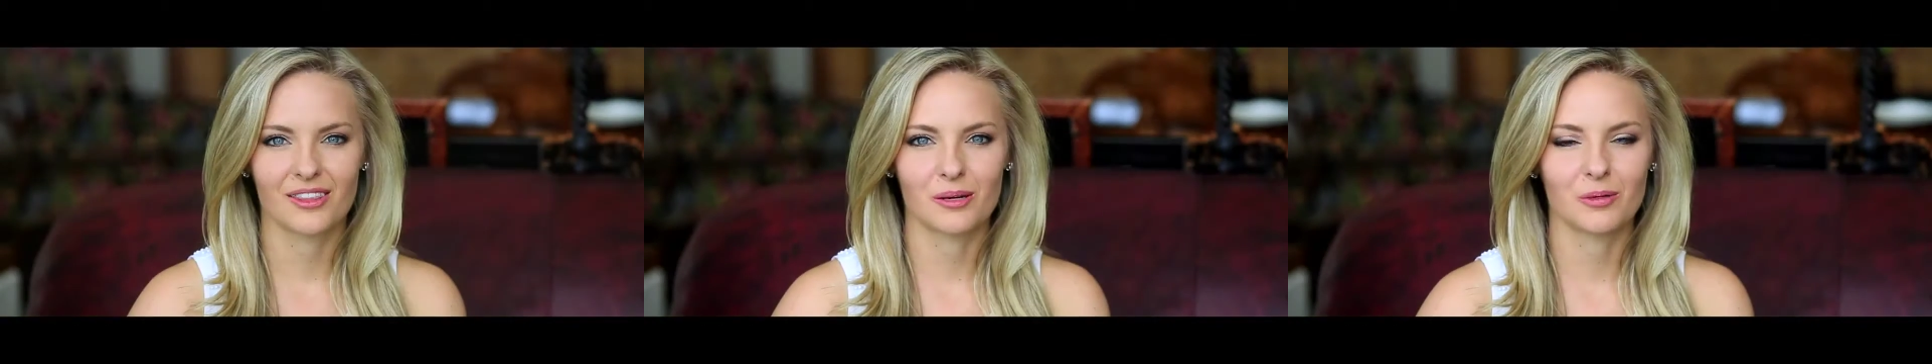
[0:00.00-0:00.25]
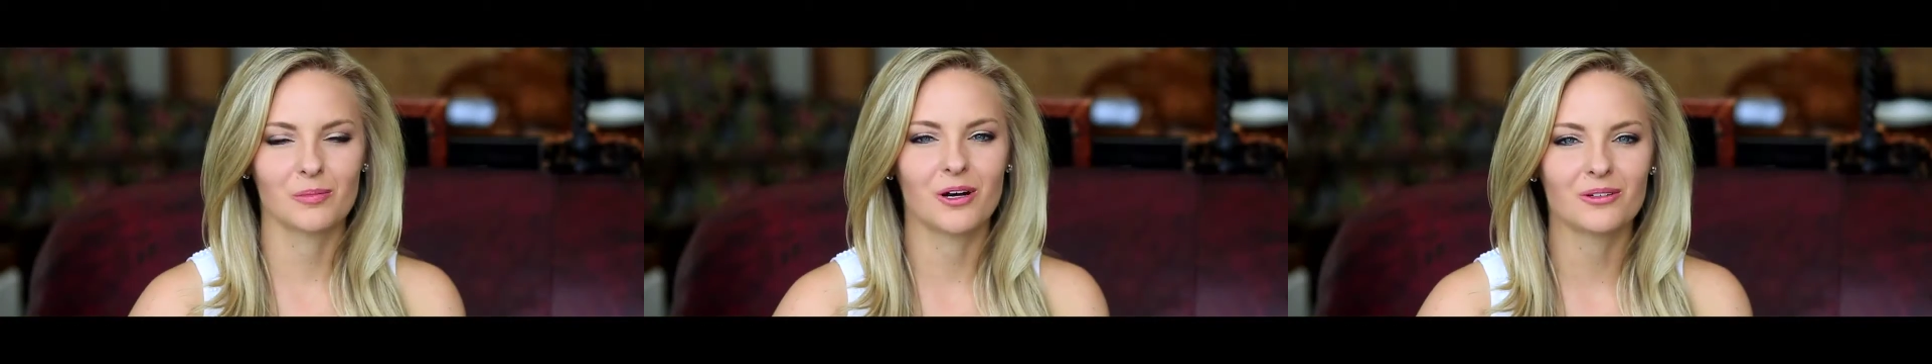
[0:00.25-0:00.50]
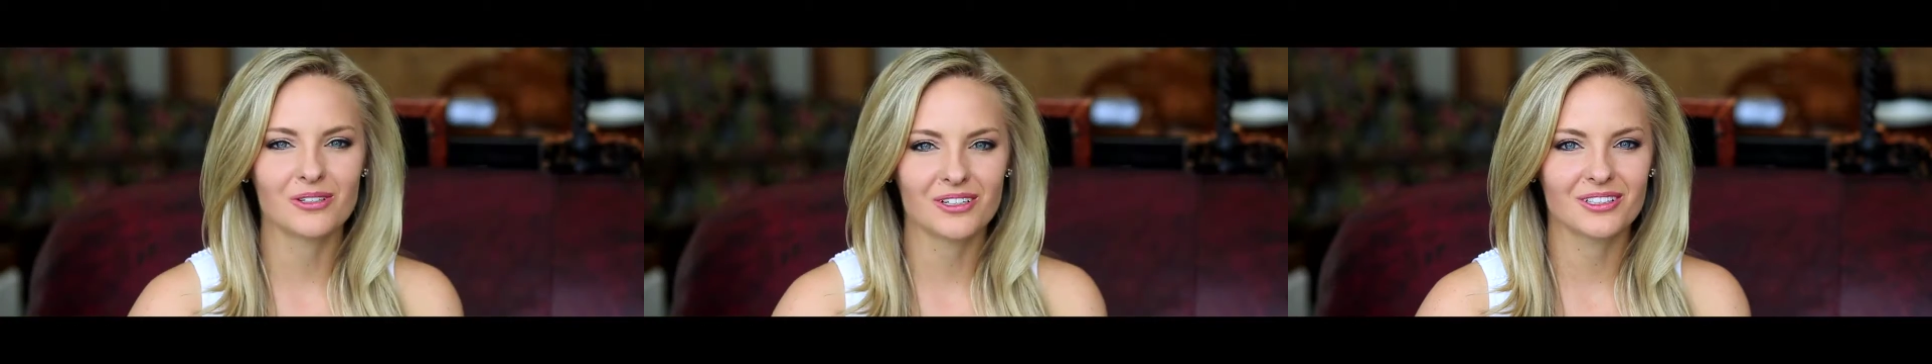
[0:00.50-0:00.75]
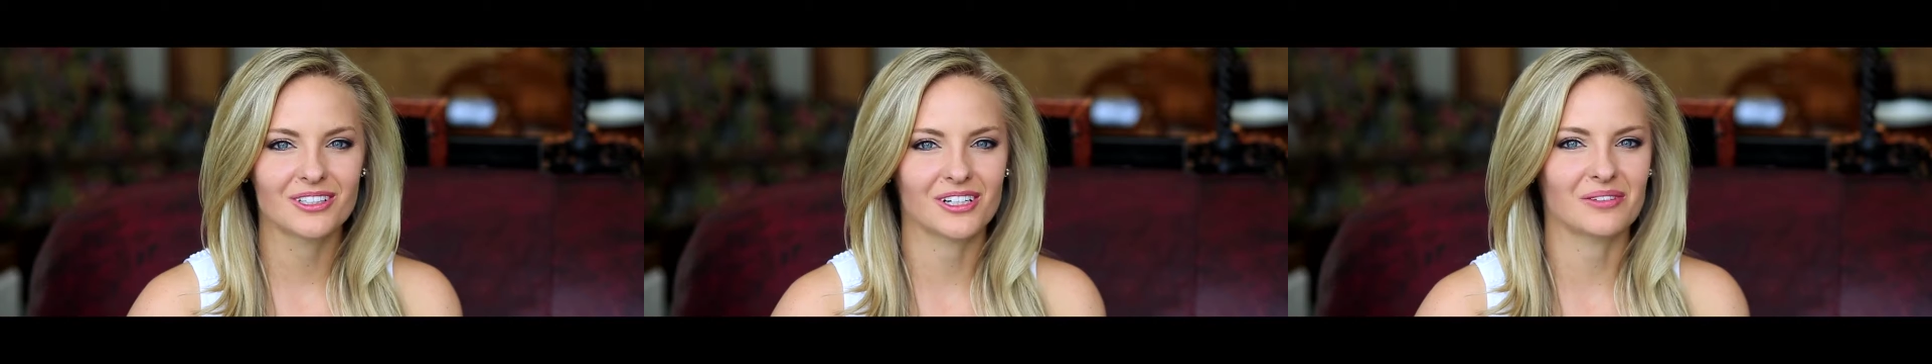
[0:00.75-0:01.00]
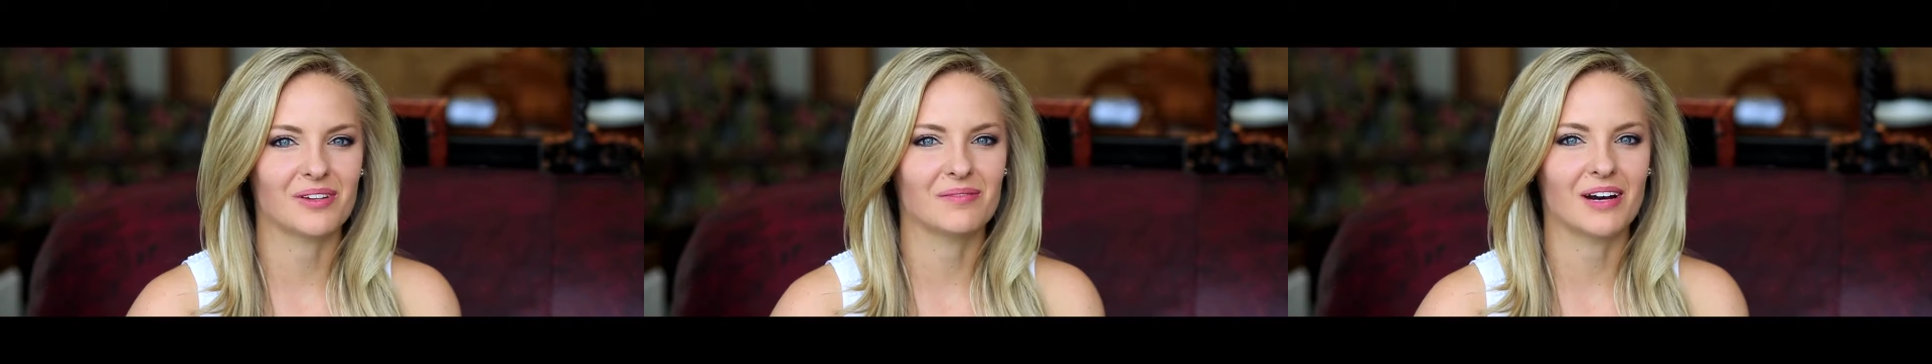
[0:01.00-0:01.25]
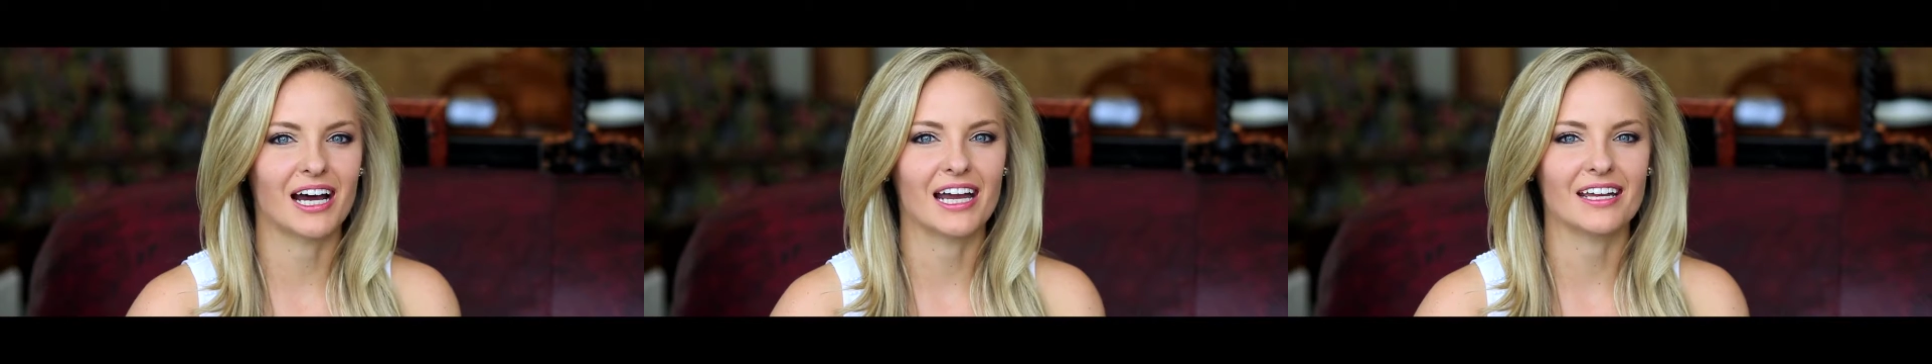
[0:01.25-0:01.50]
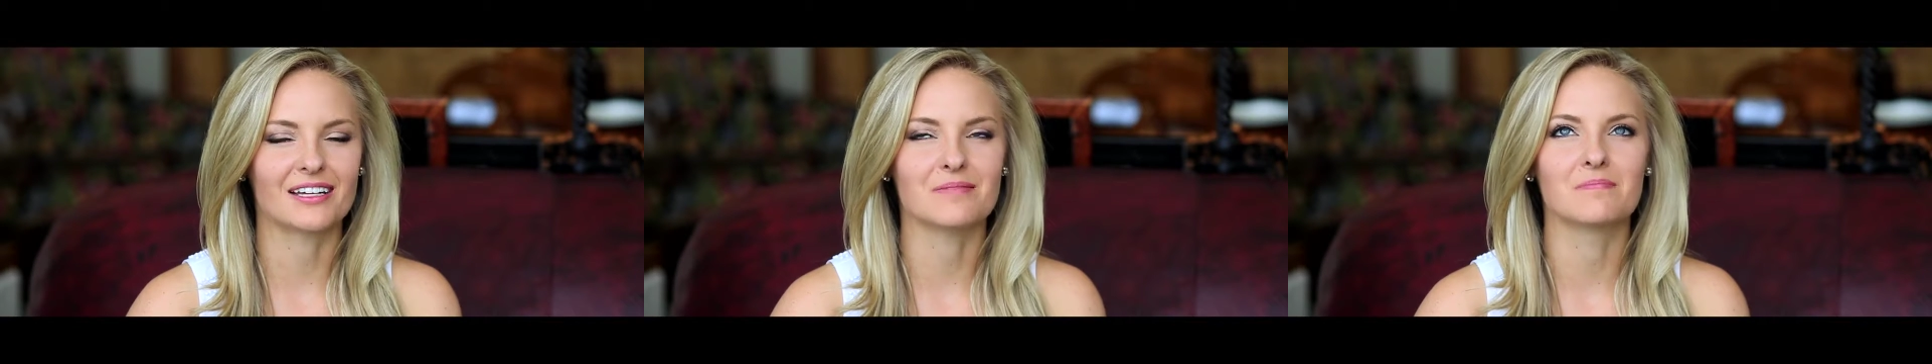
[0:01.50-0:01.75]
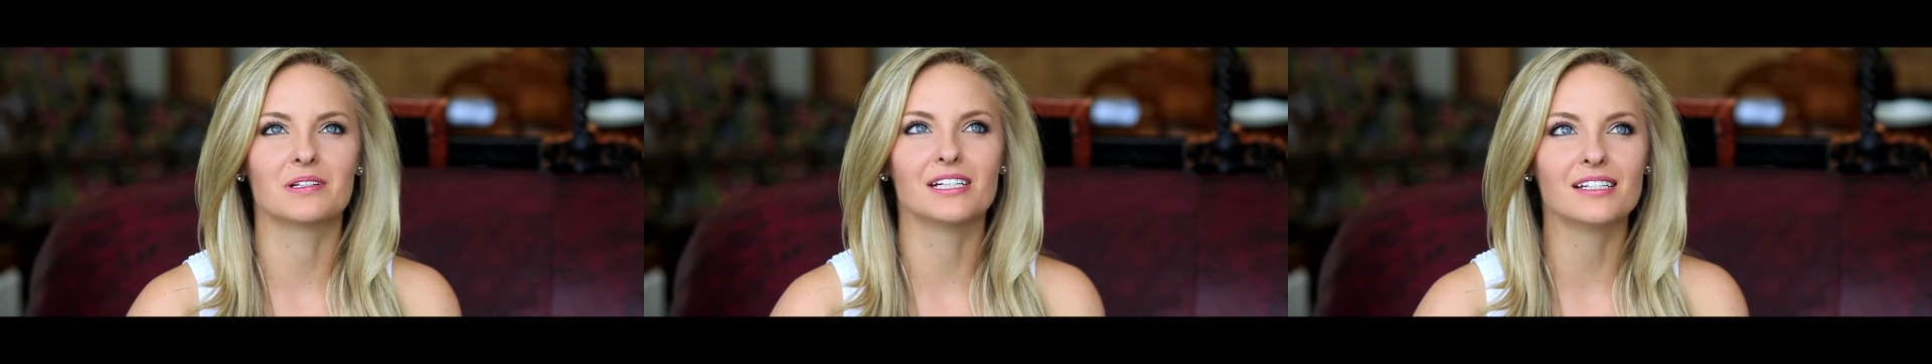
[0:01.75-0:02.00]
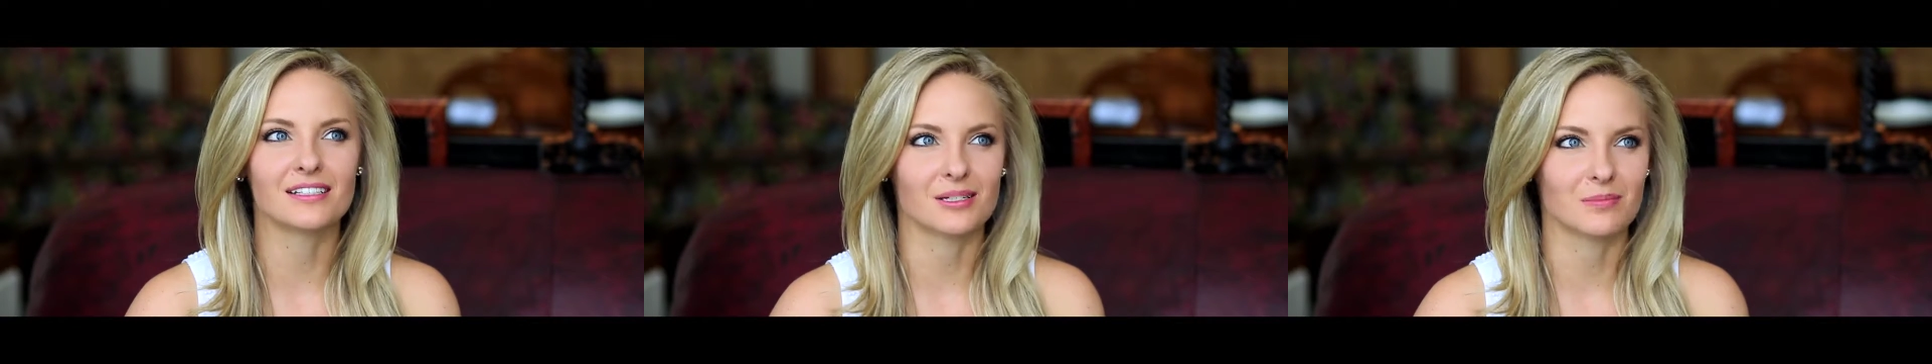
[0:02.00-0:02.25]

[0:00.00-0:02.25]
The proposal took me by complete